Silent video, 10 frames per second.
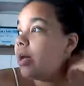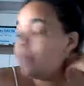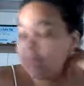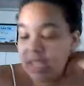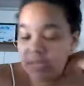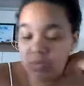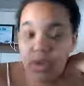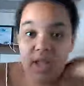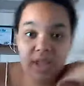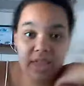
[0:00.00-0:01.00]

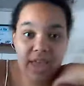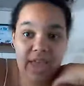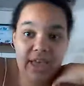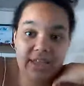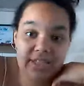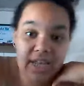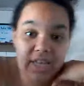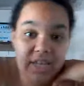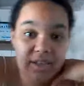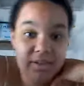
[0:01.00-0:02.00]
as well
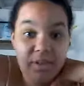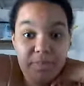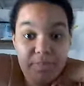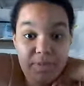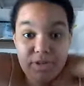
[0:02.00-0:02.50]
as any